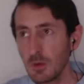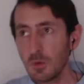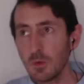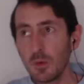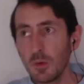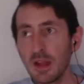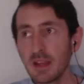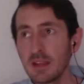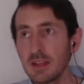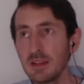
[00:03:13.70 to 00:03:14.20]

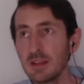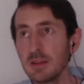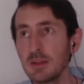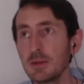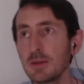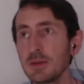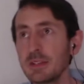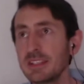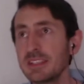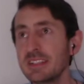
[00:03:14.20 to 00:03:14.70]
When you
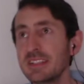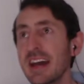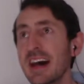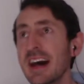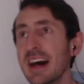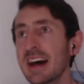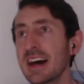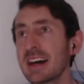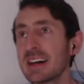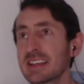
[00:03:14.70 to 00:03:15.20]
were
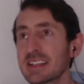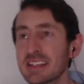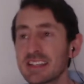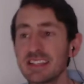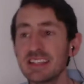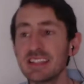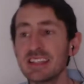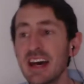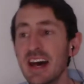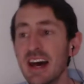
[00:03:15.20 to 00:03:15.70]
just
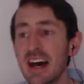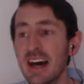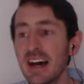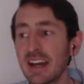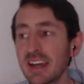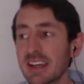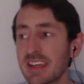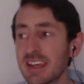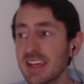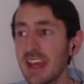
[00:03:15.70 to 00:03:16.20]
a
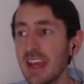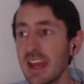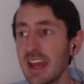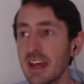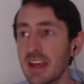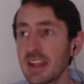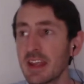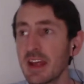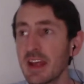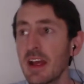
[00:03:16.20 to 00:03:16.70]
kid,